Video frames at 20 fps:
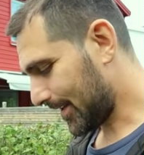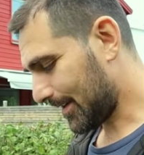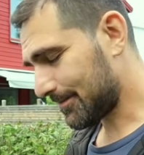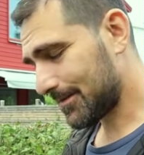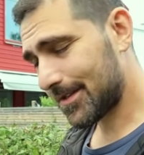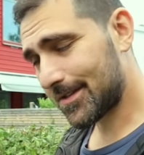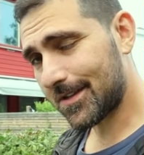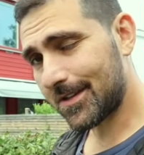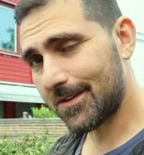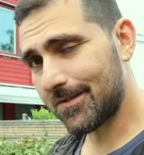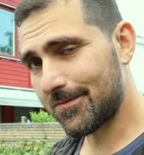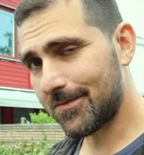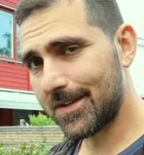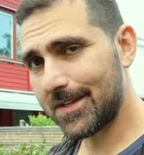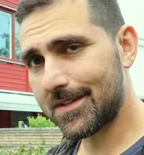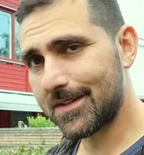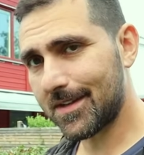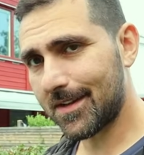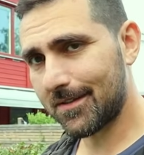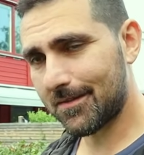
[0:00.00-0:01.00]
So I'm just gonna
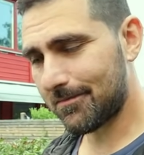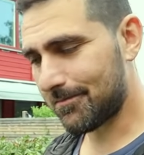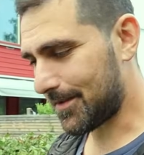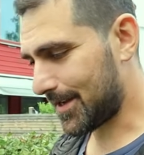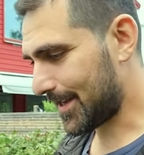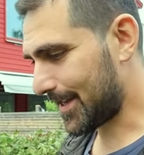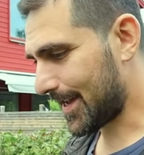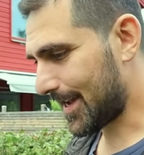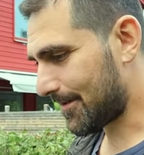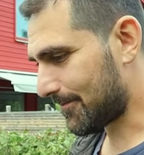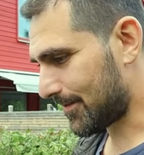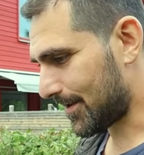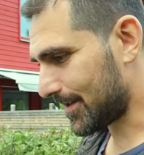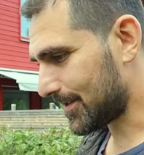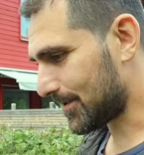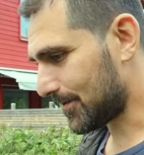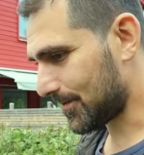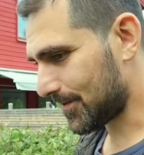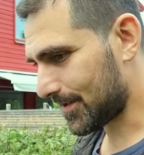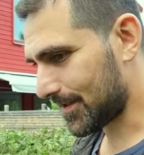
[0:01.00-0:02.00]
reset my camera
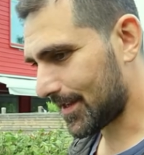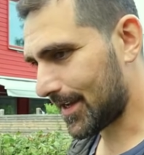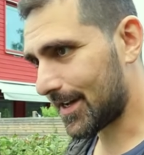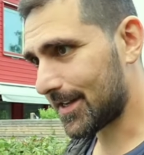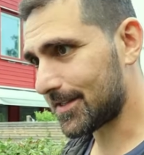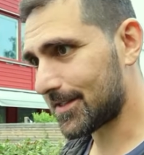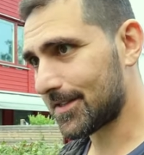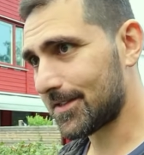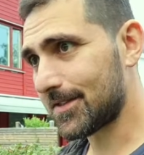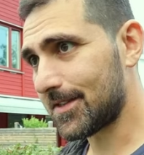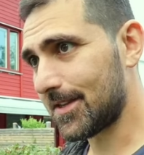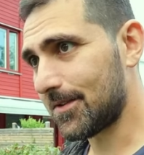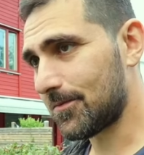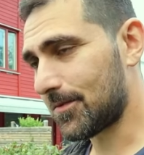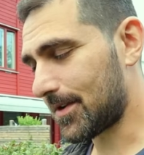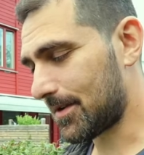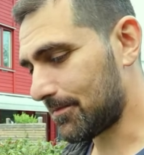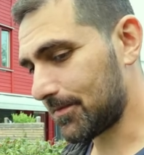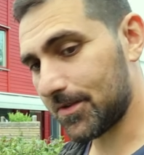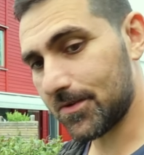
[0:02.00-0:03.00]
so you guys can see
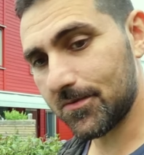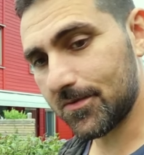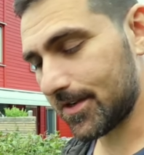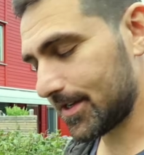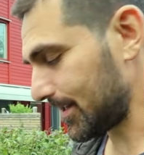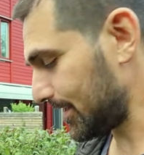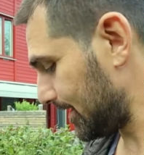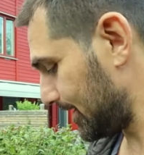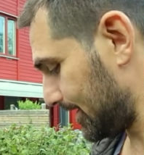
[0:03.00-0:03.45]
what I'm doing,